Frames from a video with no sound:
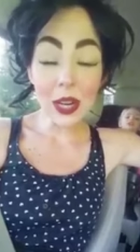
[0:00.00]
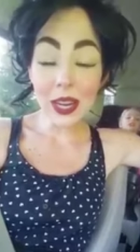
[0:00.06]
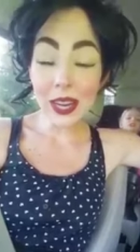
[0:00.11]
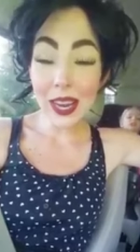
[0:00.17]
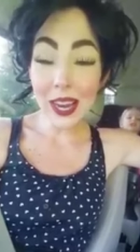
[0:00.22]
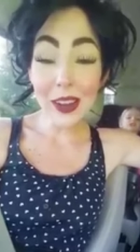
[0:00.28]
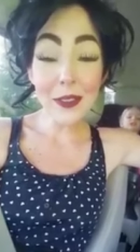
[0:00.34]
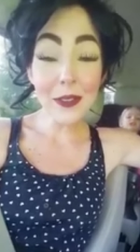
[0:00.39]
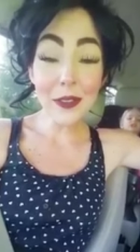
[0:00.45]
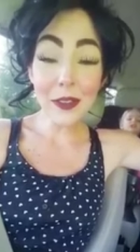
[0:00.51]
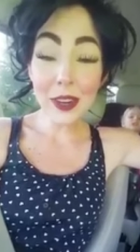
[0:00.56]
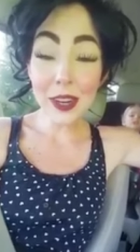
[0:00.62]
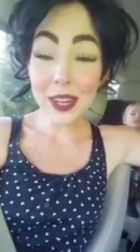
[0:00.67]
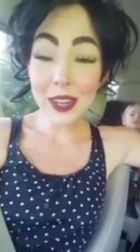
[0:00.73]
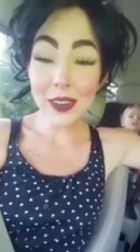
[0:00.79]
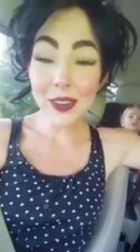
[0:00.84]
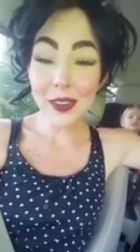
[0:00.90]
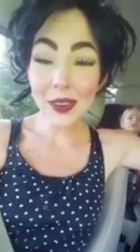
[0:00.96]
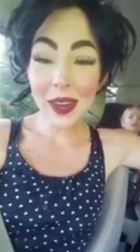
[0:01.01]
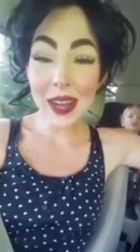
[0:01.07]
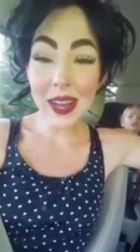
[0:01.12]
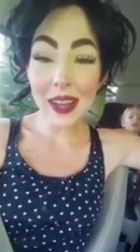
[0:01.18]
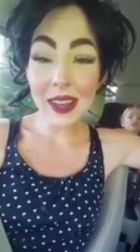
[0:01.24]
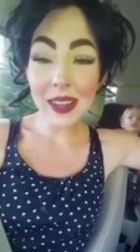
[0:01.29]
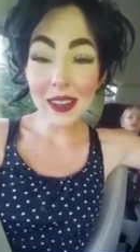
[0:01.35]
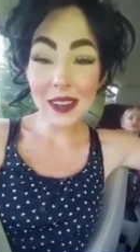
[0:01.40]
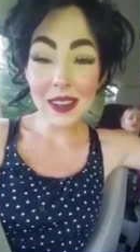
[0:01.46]
working out for you
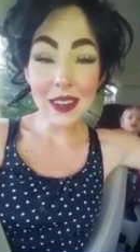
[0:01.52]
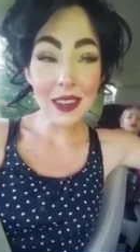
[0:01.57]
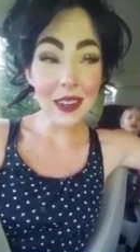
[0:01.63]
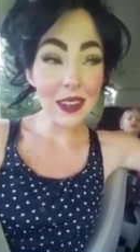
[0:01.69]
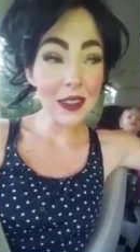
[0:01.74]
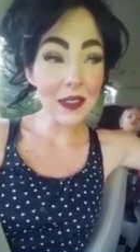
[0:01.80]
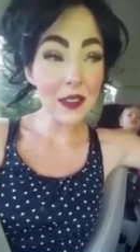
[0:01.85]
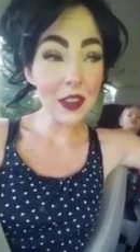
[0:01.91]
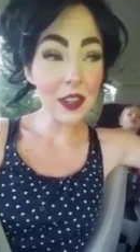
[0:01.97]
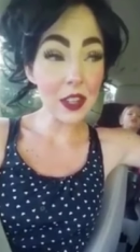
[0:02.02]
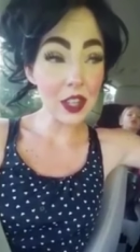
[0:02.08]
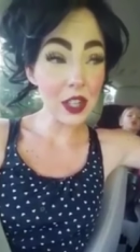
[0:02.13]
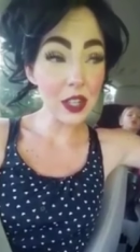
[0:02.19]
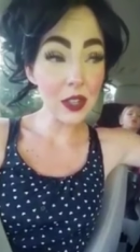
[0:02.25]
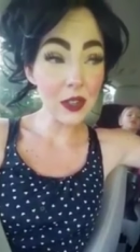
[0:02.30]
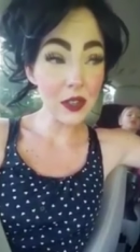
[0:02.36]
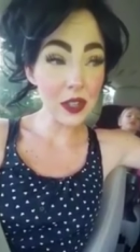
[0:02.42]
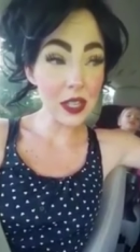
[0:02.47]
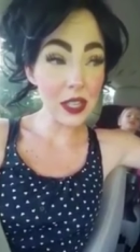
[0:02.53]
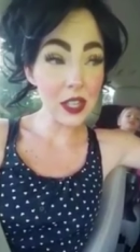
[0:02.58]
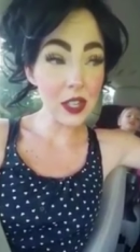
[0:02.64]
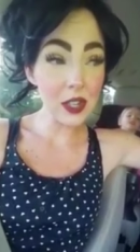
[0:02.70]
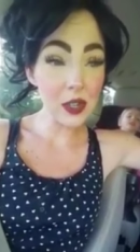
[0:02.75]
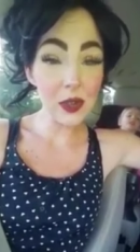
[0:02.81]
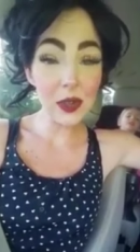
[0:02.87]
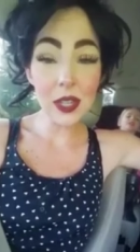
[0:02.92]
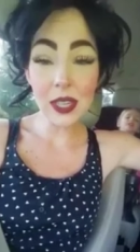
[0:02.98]
and if your
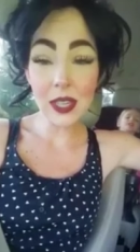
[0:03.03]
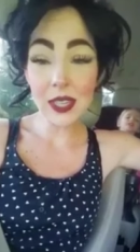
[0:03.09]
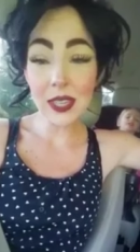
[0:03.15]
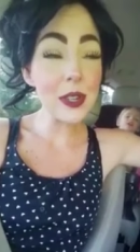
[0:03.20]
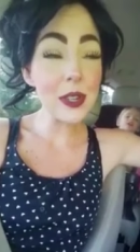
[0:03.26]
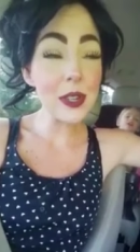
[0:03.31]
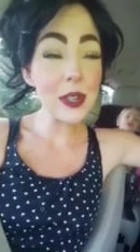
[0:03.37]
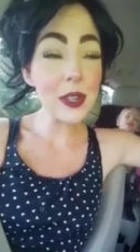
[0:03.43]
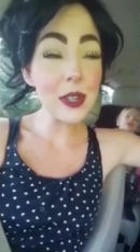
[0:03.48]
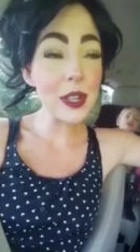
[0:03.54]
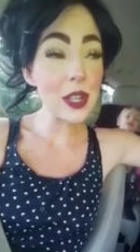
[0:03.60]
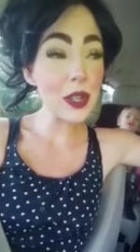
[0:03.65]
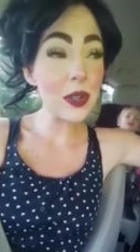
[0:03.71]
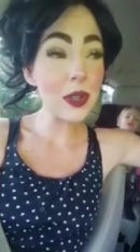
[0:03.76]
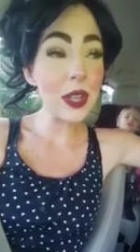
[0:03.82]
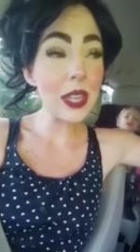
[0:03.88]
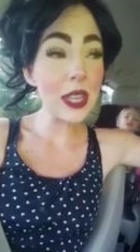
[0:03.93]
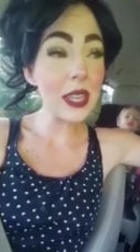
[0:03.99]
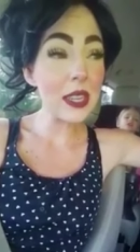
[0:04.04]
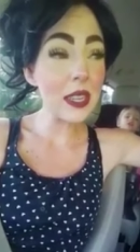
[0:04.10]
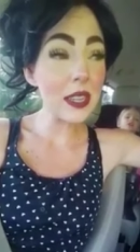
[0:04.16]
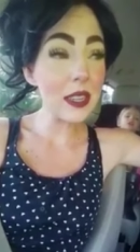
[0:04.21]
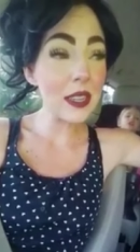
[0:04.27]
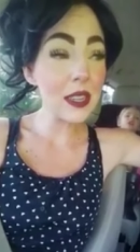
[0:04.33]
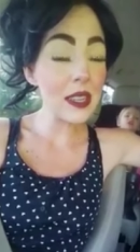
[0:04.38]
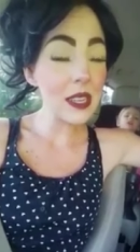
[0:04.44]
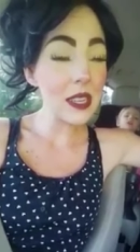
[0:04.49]
children enjoy it, if you enjoy
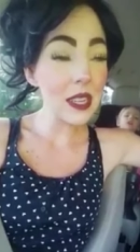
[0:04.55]
it.